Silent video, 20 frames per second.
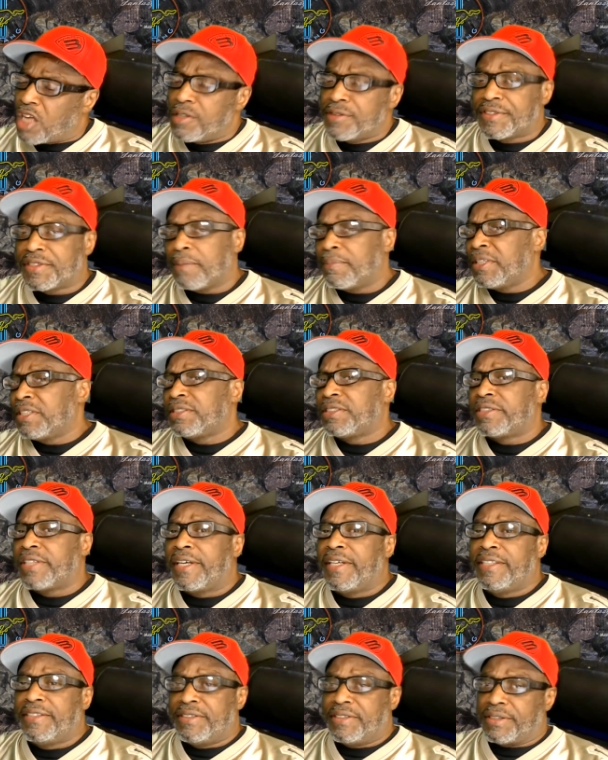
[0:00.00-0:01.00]
some of the
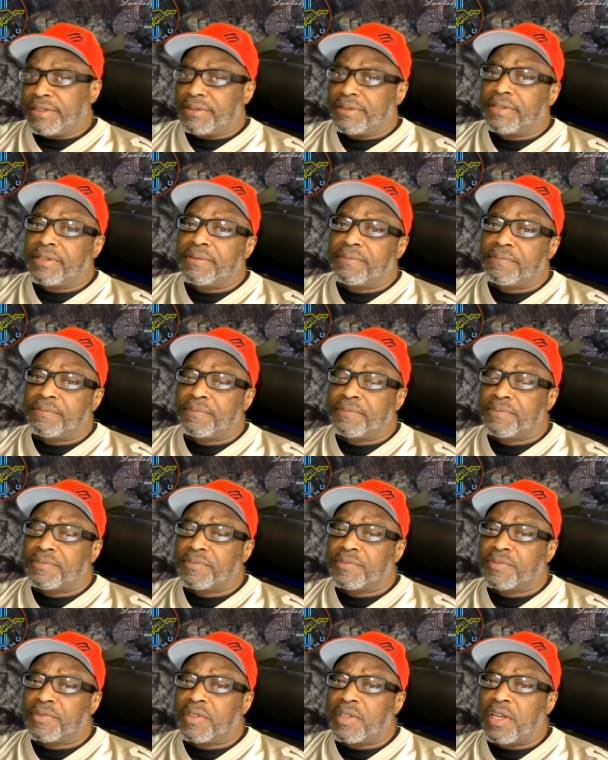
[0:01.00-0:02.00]
changes
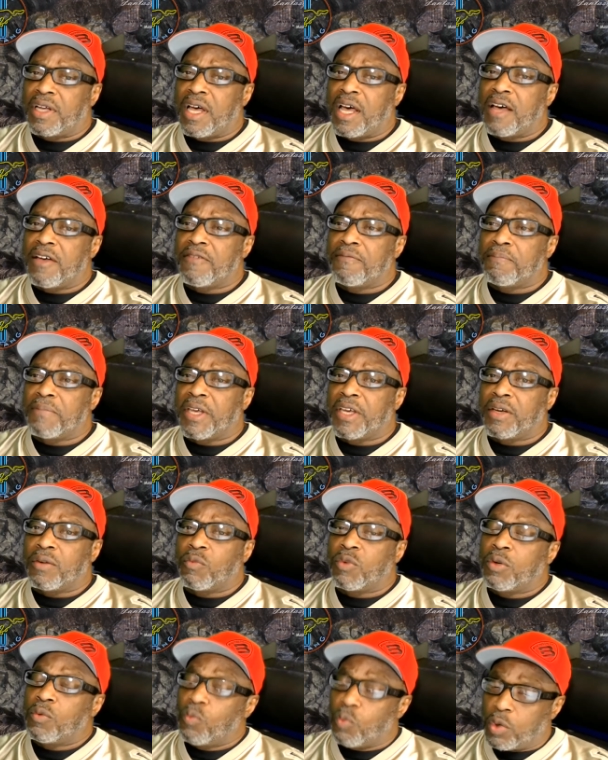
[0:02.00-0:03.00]
I made.
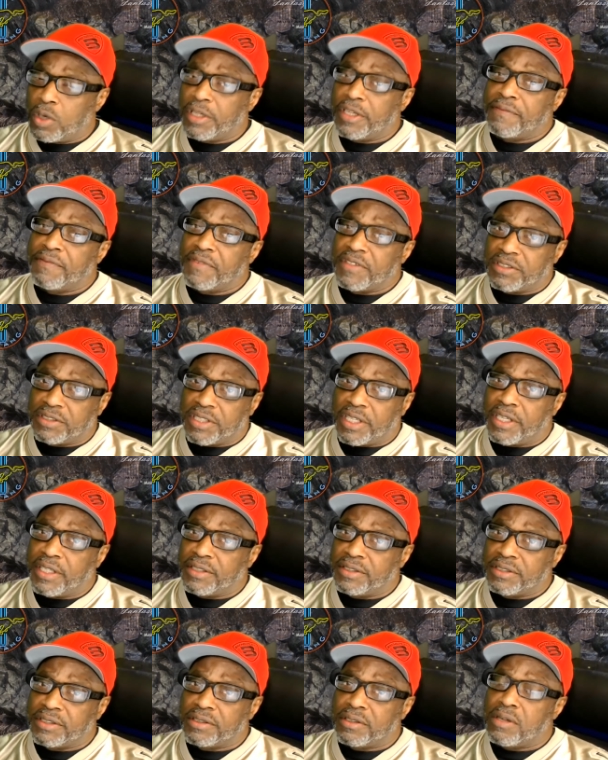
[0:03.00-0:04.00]
Well, one of the
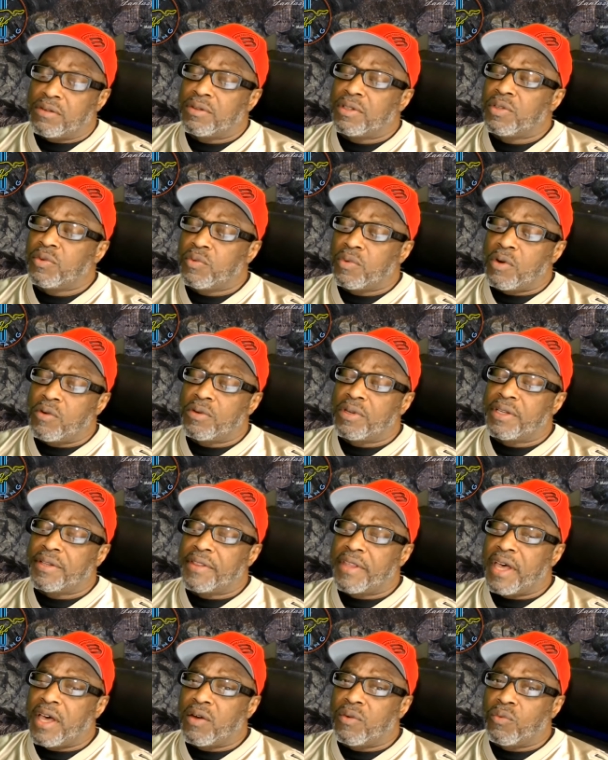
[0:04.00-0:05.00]
changes, only
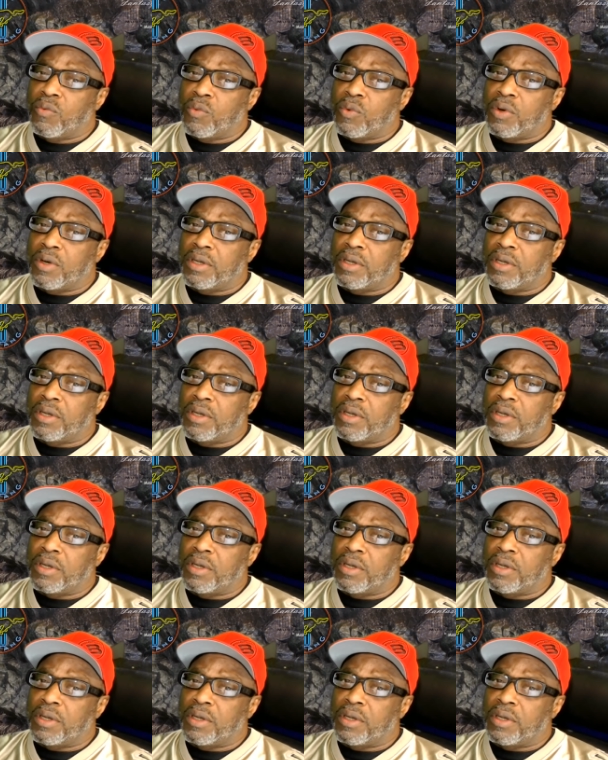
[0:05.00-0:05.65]
that one,